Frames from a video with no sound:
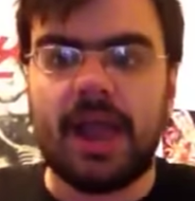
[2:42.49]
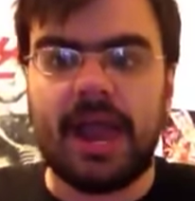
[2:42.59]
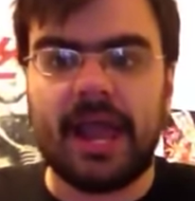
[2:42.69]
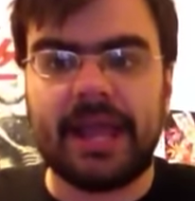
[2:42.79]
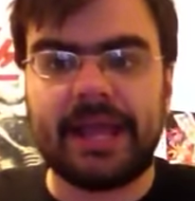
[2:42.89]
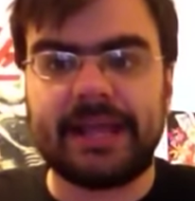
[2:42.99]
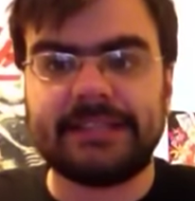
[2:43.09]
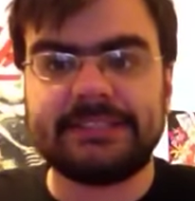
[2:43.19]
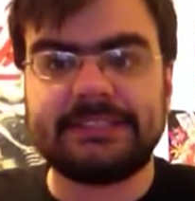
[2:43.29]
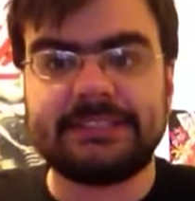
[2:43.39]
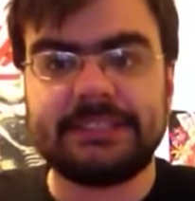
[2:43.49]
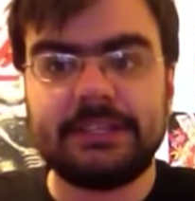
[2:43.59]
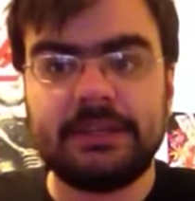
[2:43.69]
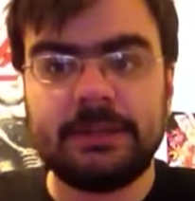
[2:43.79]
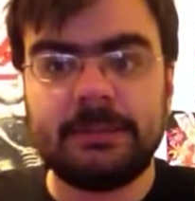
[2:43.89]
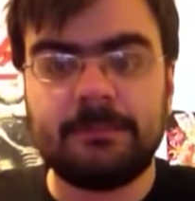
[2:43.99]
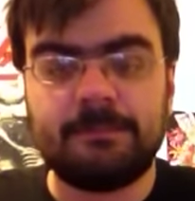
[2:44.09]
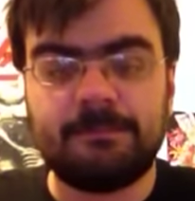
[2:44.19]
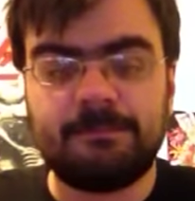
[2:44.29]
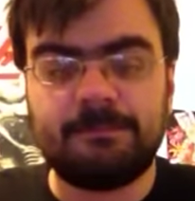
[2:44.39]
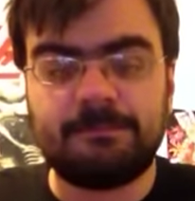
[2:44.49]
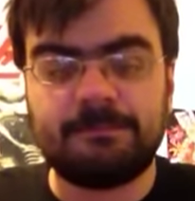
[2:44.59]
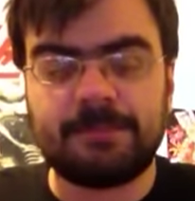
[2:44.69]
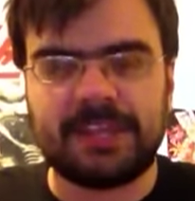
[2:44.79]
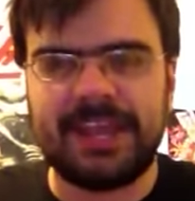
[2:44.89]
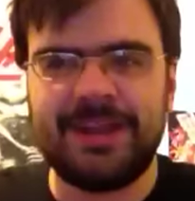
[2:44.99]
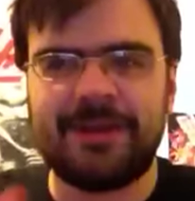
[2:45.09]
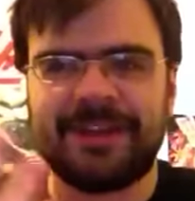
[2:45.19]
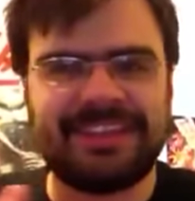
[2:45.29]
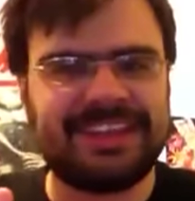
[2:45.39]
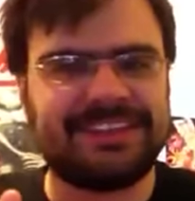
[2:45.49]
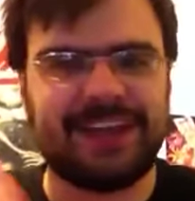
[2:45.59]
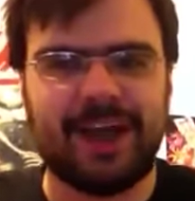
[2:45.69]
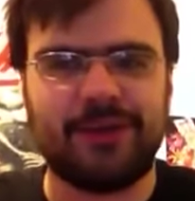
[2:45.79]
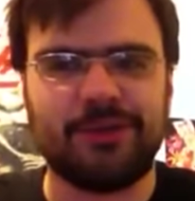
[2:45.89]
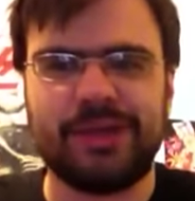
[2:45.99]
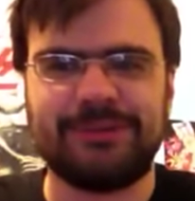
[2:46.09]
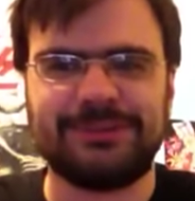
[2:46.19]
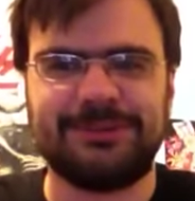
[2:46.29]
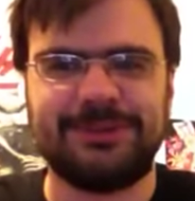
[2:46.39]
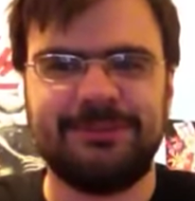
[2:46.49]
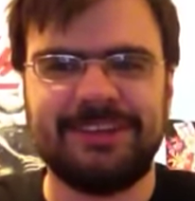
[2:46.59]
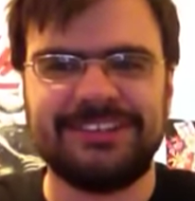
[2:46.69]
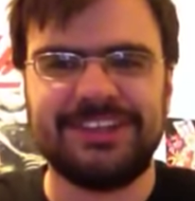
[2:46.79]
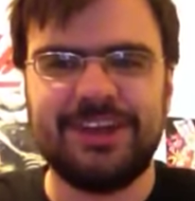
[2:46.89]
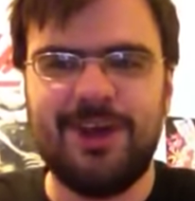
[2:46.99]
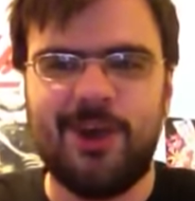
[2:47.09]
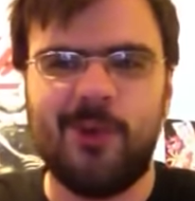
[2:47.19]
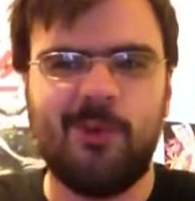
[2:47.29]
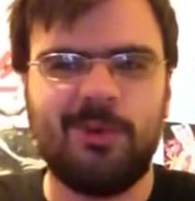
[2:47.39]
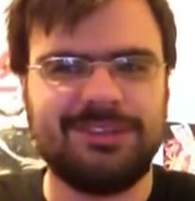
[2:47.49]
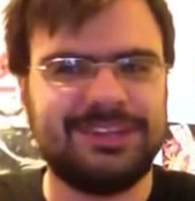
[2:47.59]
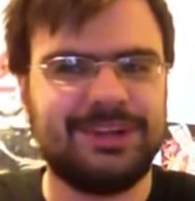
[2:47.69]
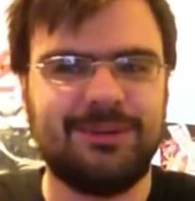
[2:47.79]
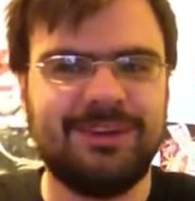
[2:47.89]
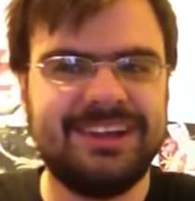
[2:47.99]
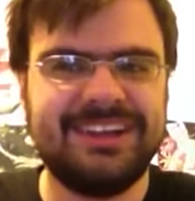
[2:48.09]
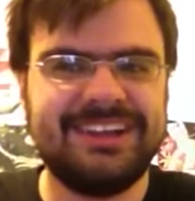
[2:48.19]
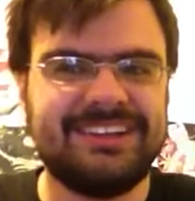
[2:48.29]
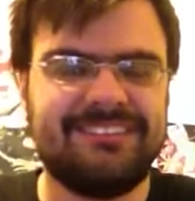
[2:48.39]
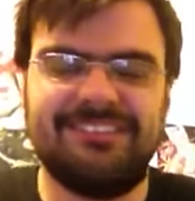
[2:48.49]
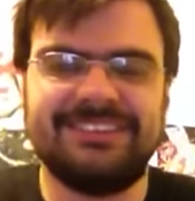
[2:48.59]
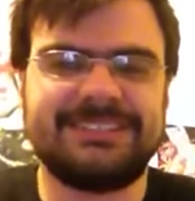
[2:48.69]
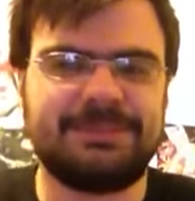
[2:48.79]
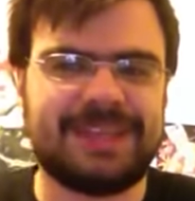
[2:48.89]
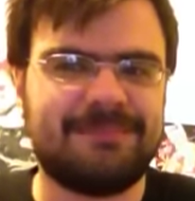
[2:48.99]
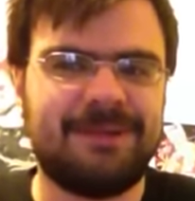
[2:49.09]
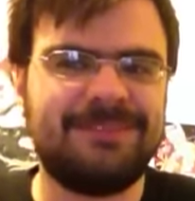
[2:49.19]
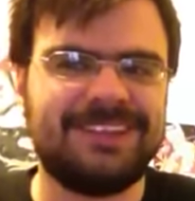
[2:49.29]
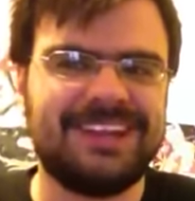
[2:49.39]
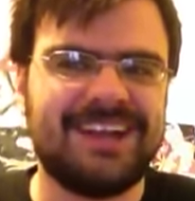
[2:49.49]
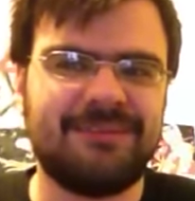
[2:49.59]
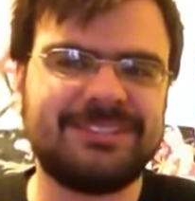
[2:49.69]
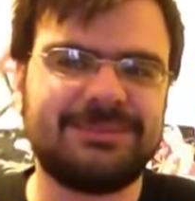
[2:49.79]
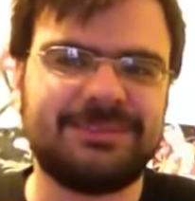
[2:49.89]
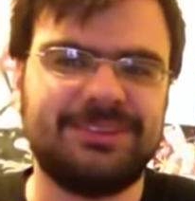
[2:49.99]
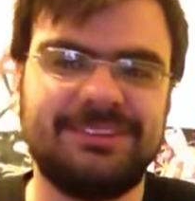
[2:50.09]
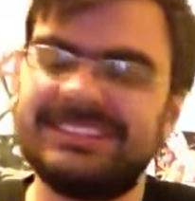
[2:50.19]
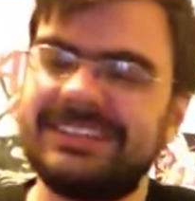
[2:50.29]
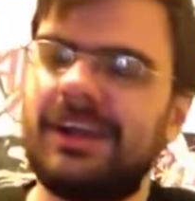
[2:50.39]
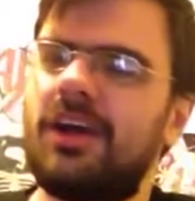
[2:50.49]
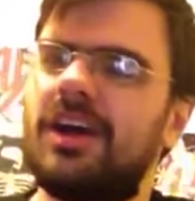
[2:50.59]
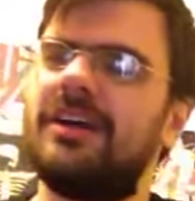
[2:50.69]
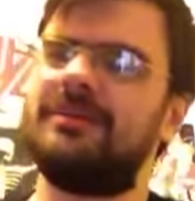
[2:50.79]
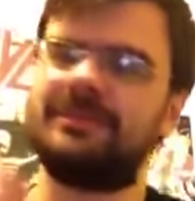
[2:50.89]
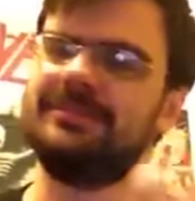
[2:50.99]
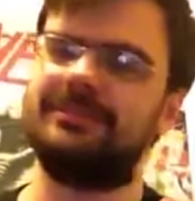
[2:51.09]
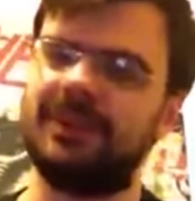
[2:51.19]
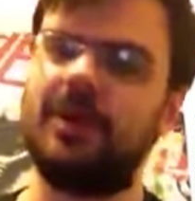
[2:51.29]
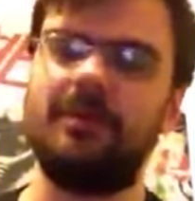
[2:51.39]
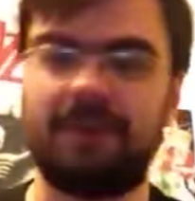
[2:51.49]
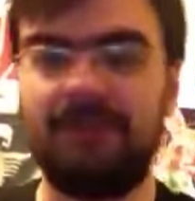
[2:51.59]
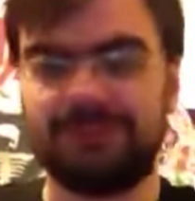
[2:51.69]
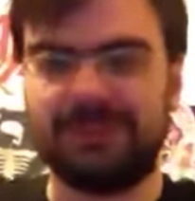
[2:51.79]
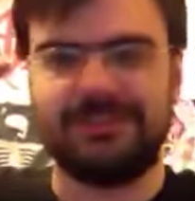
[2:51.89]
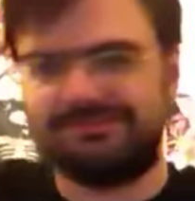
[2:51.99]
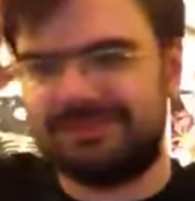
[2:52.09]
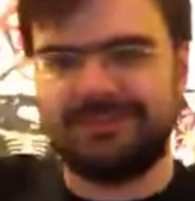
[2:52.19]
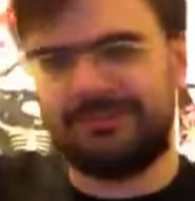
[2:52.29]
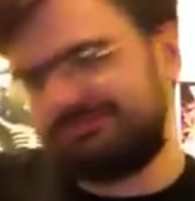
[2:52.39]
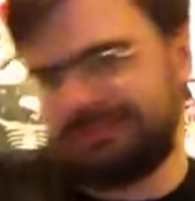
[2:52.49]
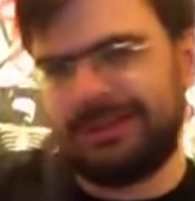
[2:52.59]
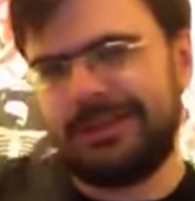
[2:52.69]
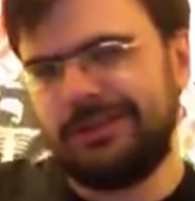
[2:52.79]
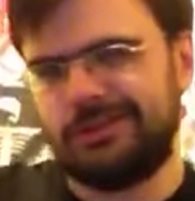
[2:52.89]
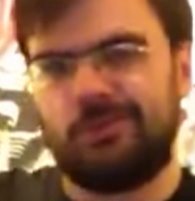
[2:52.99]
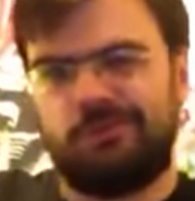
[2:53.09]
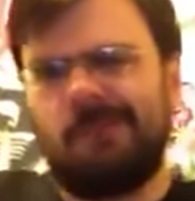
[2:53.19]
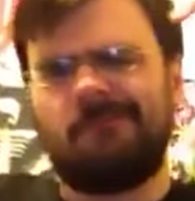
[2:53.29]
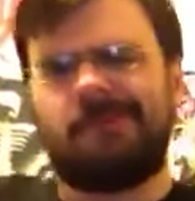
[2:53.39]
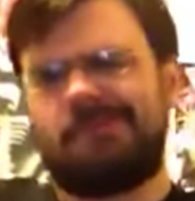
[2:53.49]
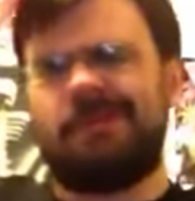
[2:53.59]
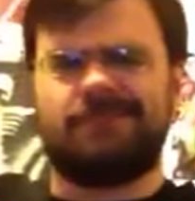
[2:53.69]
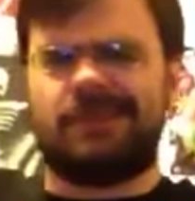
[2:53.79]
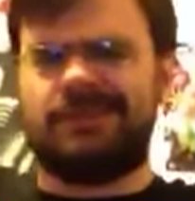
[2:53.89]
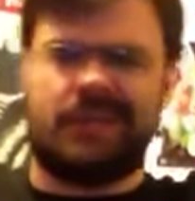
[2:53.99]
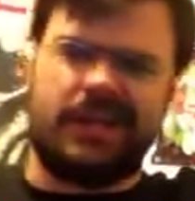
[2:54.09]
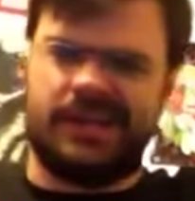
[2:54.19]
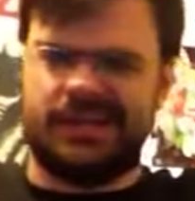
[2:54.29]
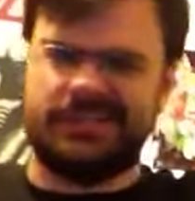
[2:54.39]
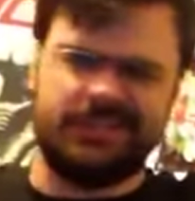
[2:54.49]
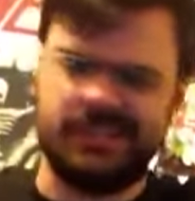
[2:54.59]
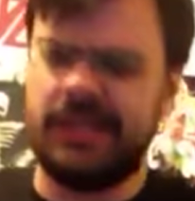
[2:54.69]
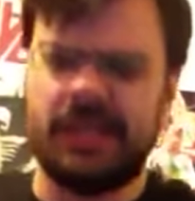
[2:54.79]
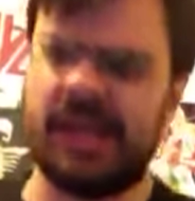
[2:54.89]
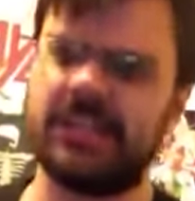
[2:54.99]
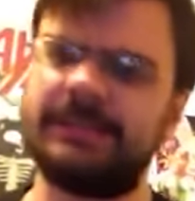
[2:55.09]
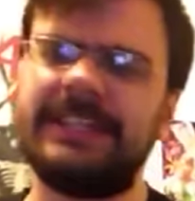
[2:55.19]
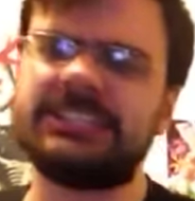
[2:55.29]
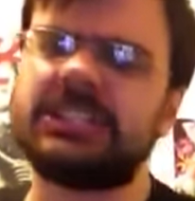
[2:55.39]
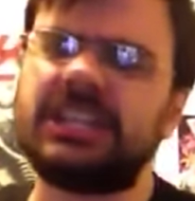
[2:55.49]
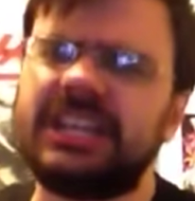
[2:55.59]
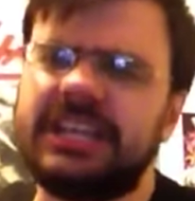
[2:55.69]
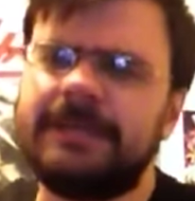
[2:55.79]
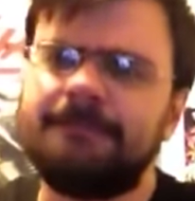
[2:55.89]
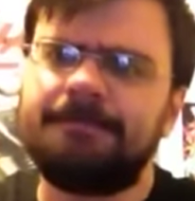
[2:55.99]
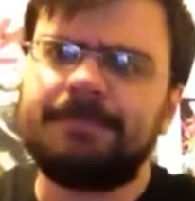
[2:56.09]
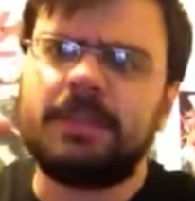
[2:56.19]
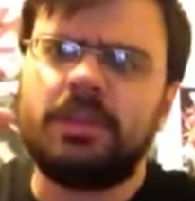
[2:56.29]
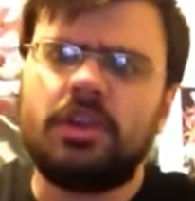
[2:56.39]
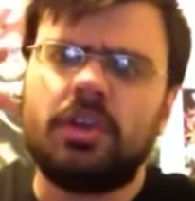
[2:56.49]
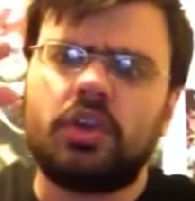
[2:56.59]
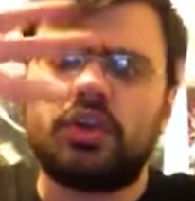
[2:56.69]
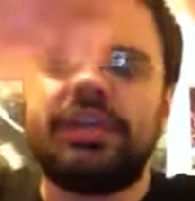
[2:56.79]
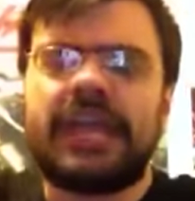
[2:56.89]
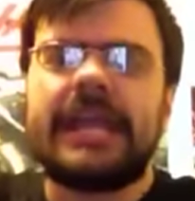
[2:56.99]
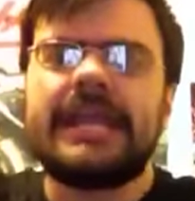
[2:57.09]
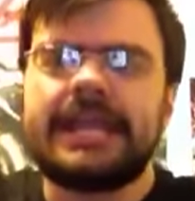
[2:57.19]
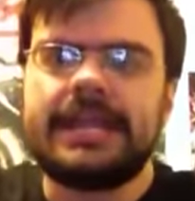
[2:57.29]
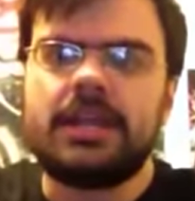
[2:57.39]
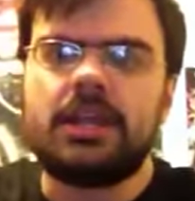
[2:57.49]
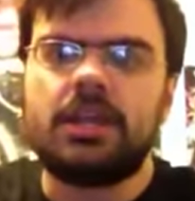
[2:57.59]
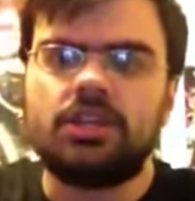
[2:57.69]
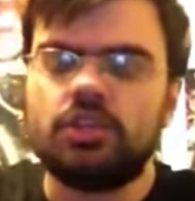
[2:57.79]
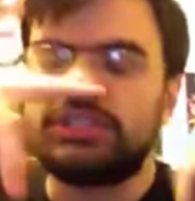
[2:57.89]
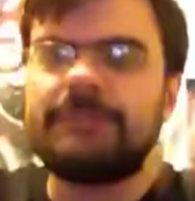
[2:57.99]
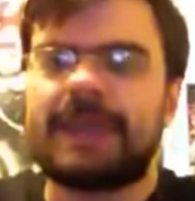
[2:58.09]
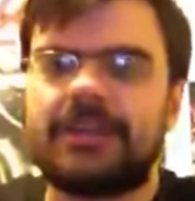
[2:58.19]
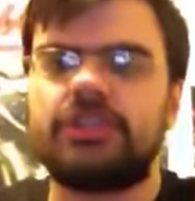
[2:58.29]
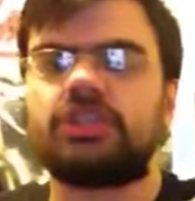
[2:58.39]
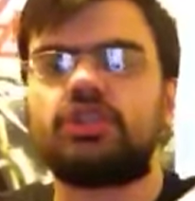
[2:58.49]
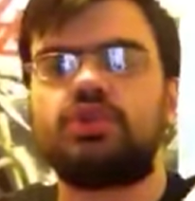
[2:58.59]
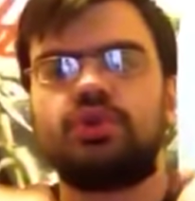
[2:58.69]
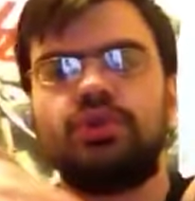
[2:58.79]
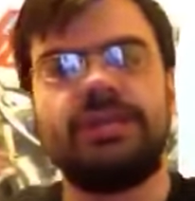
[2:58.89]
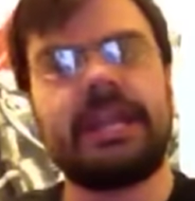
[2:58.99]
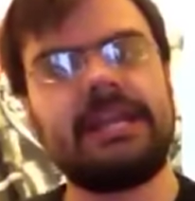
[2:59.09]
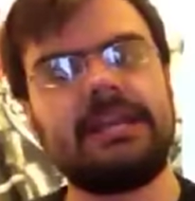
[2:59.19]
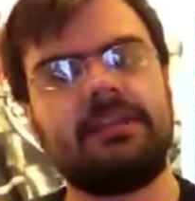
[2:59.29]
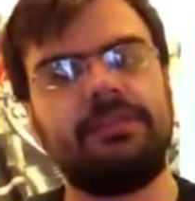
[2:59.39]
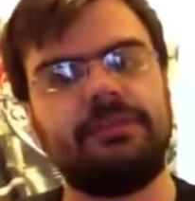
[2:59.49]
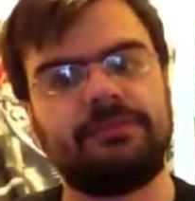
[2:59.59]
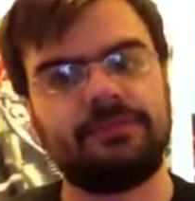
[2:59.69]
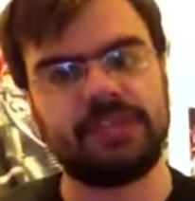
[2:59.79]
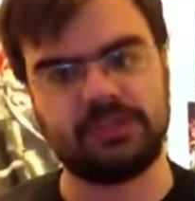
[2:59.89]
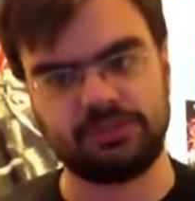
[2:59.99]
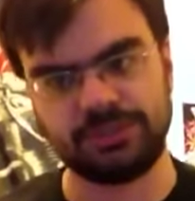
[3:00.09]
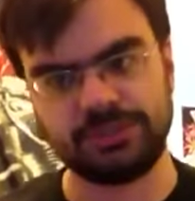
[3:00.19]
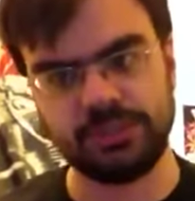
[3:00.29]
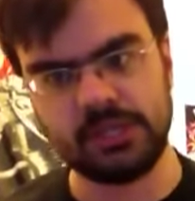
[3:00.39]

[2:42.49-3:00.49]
And, you know, I think Gray was the one who mentioned, oh, you know, what's up with that pumpkin guy, what's up with you? He's like, oh, you know, I'm pumpkin, you know, so bump a pumpkin guy, and he's basically using magic to create the field.